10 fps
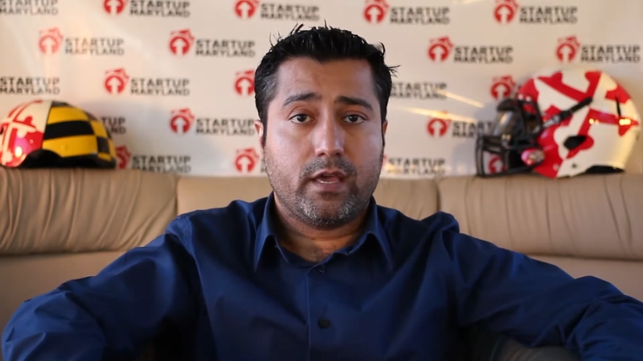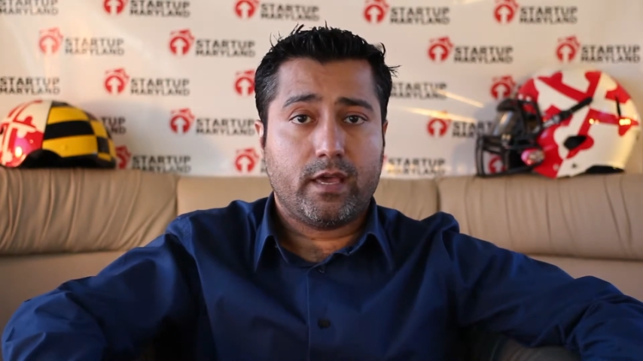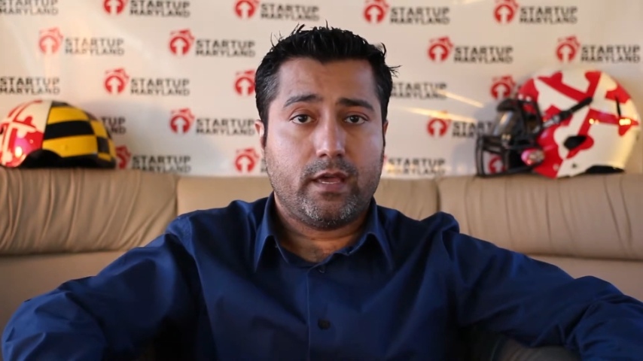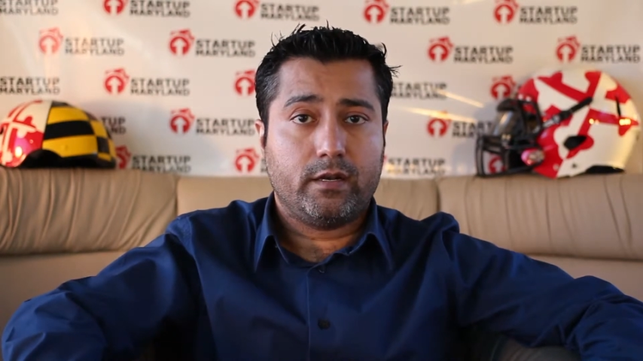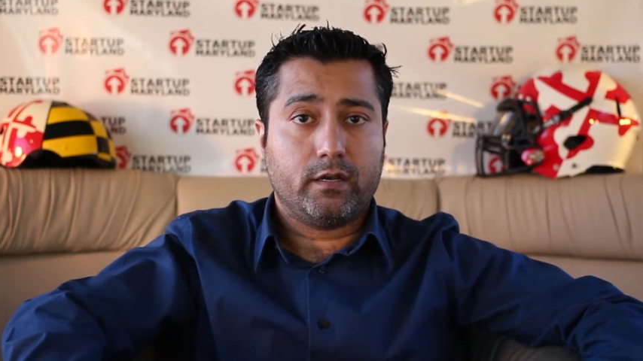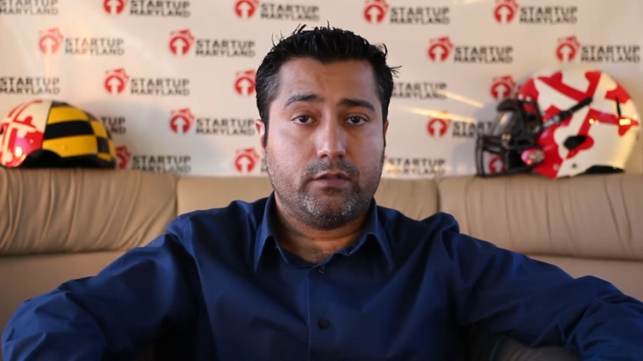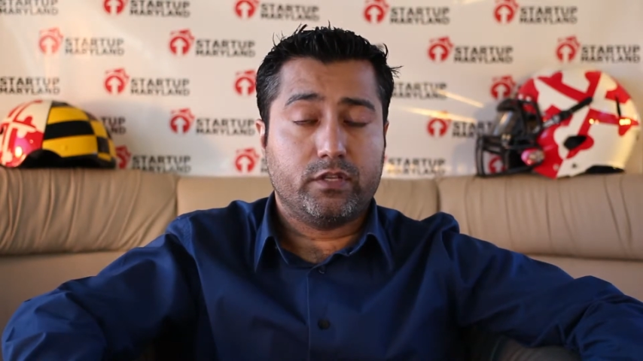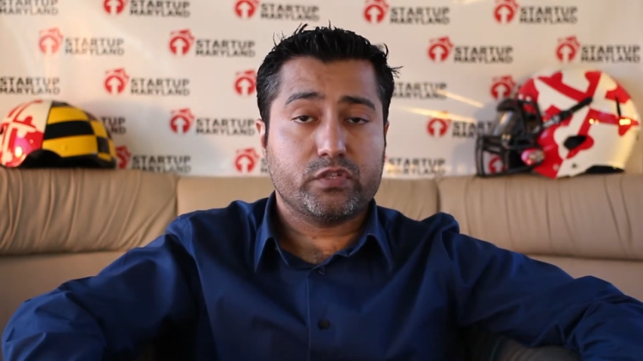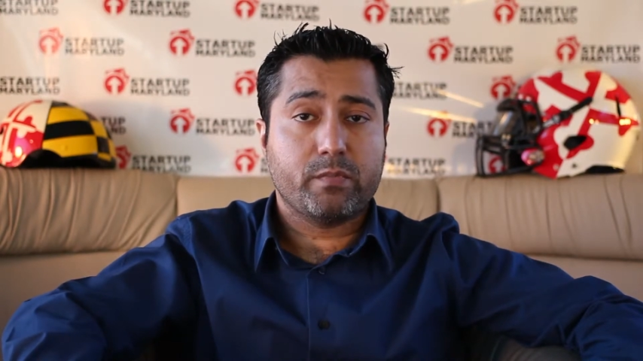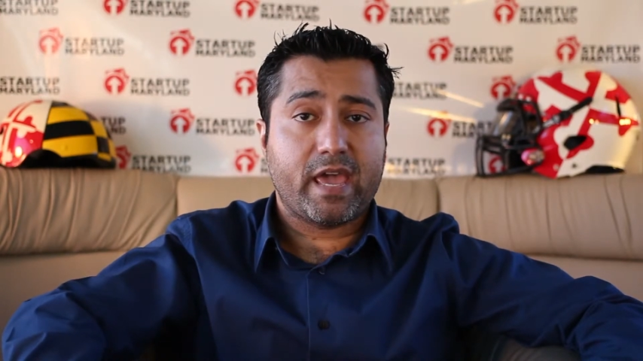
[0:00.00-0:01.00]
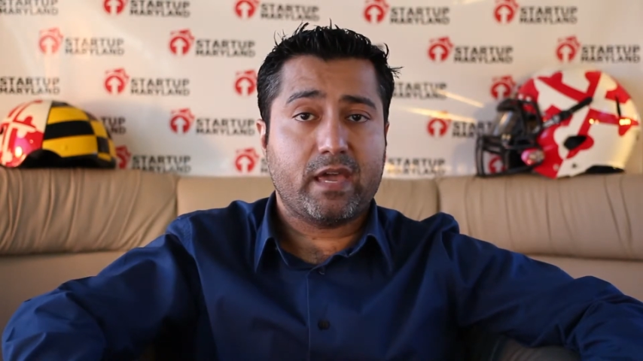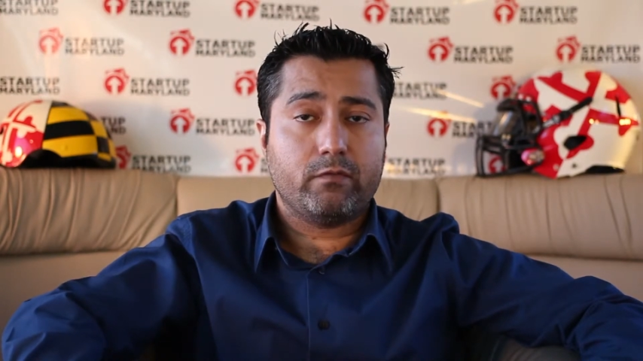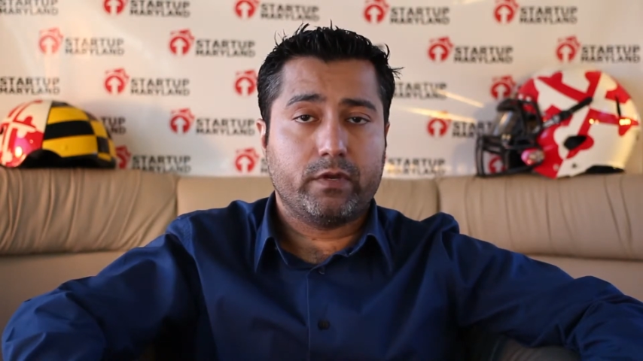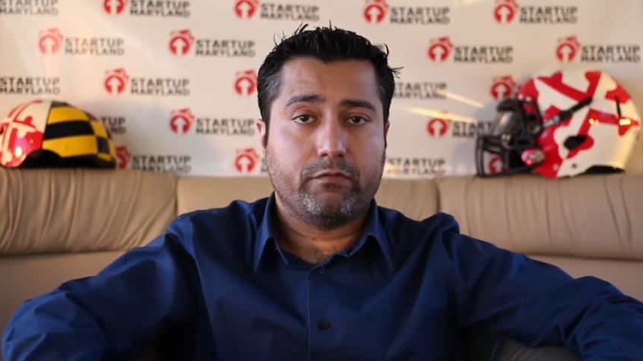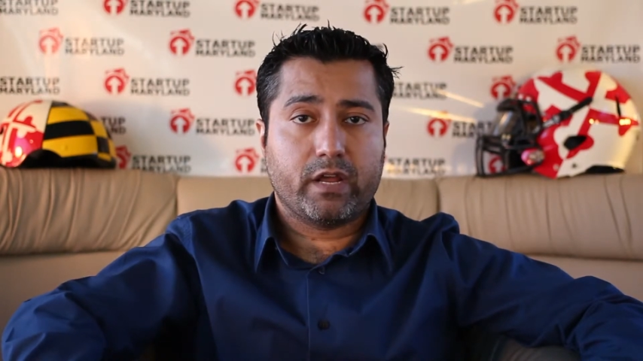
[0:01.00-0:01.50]
and uh, this
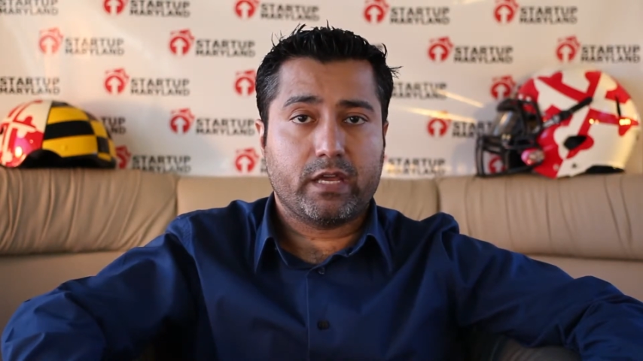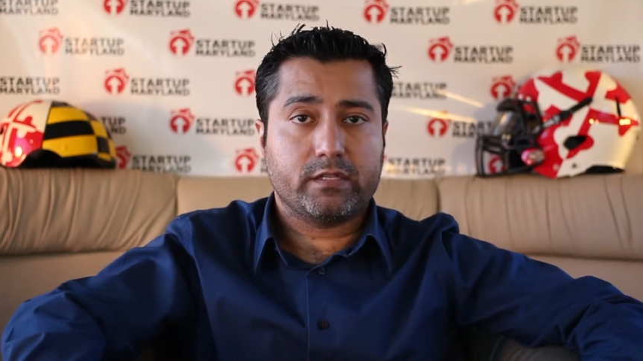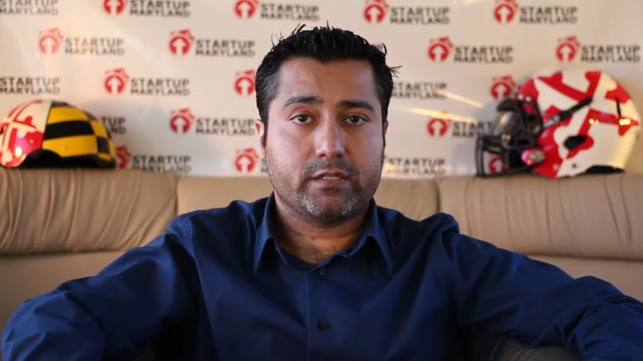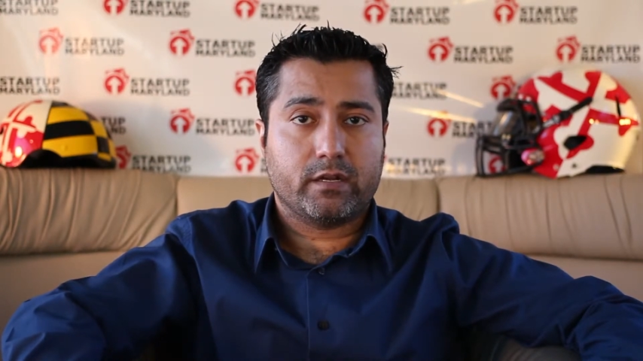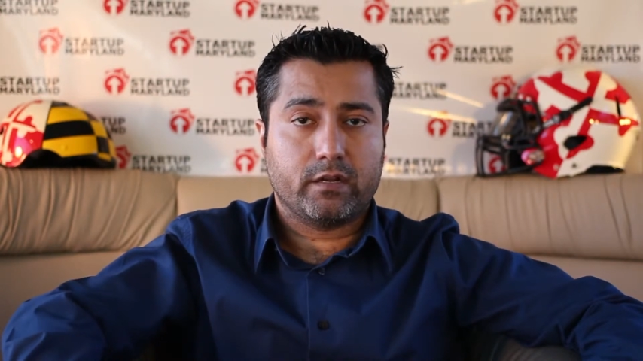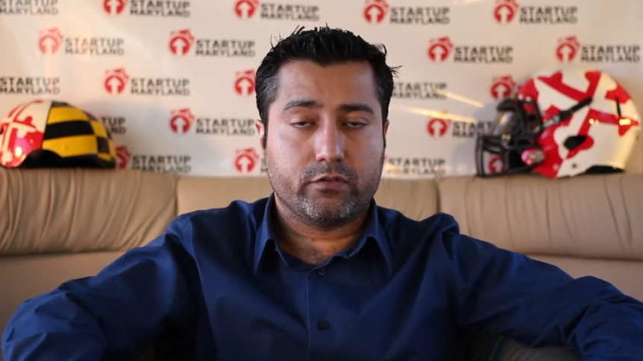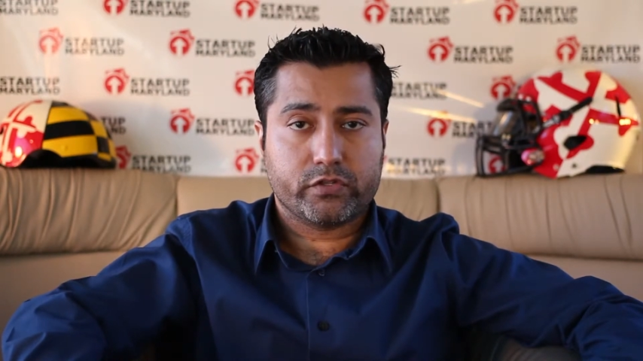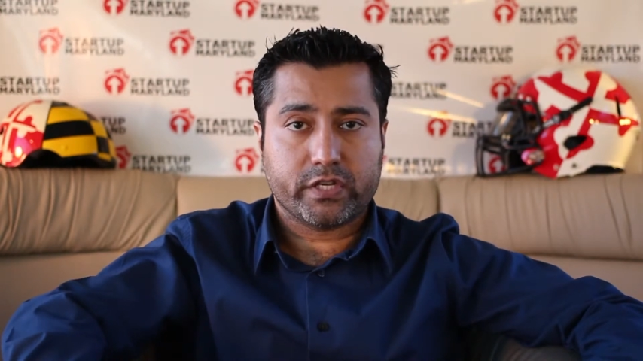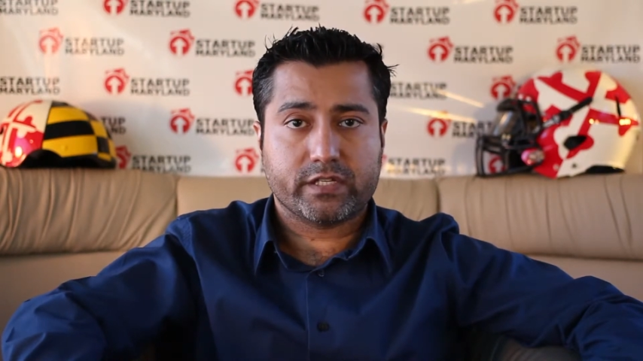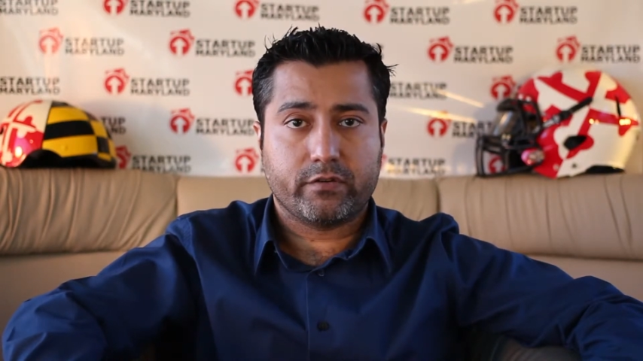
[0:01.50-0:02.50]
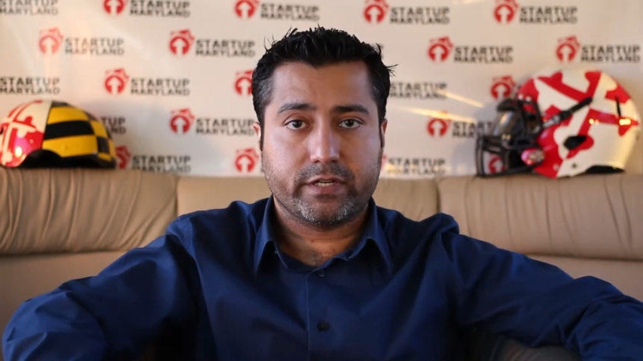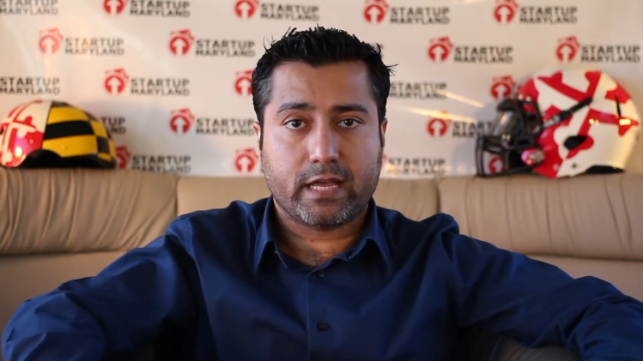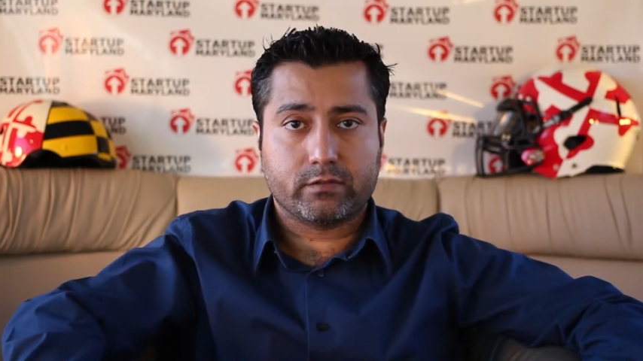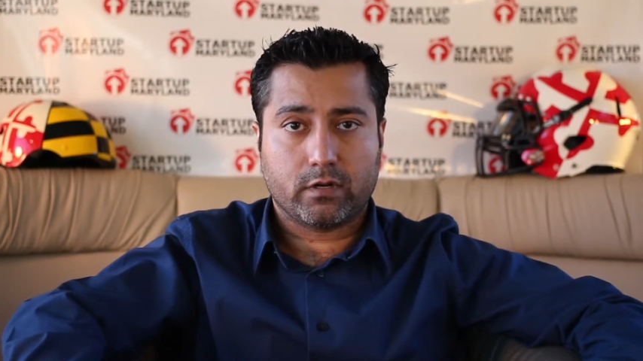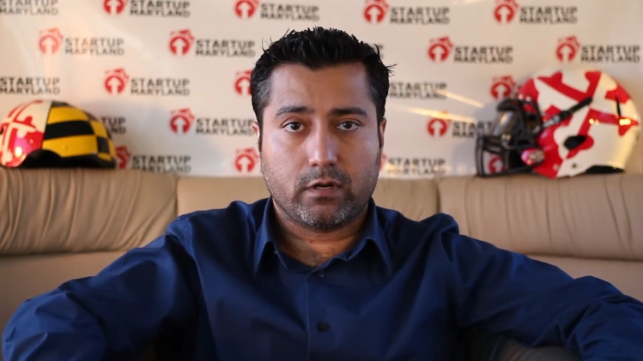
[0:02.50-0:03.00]
May we raised another
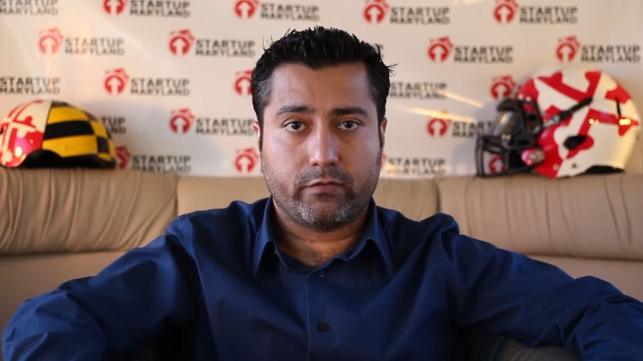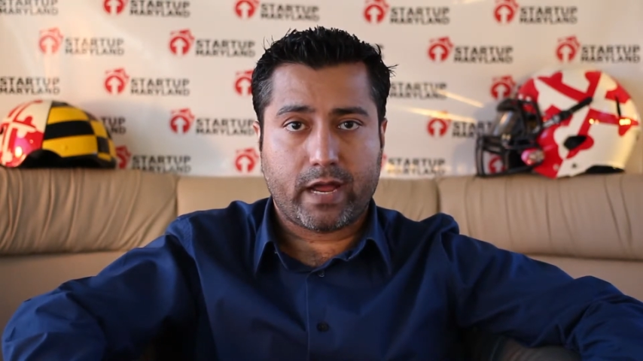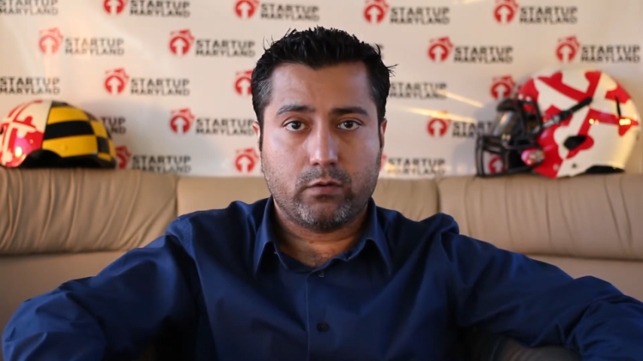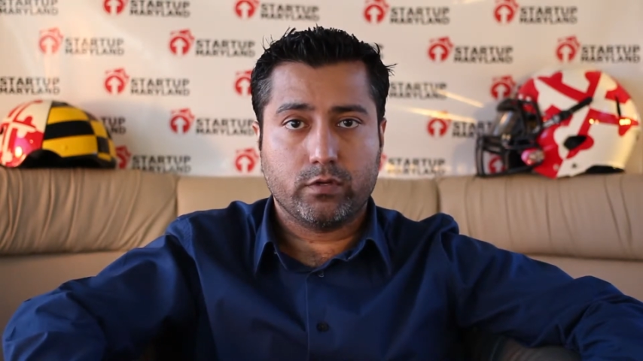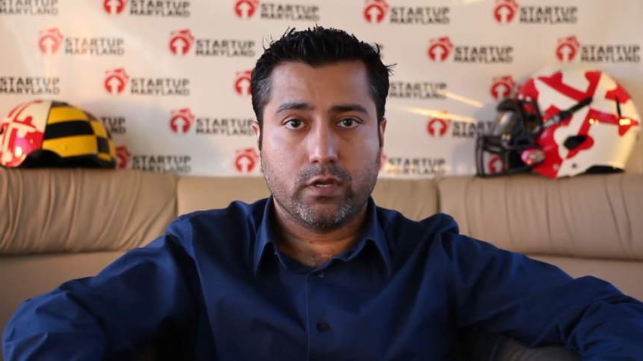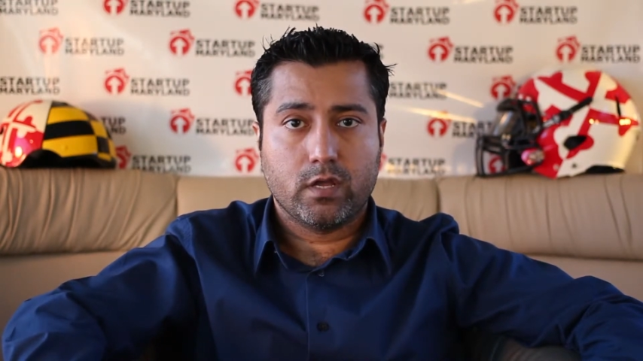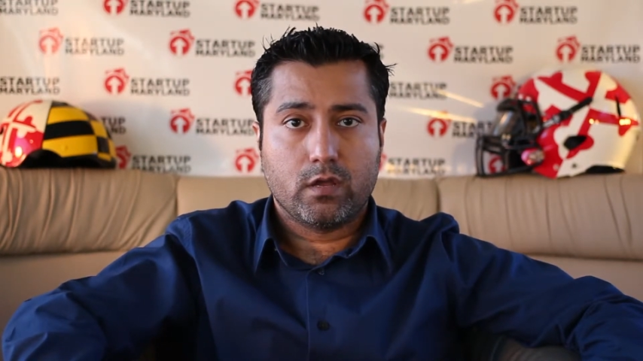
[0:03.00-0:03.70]
$600,000 round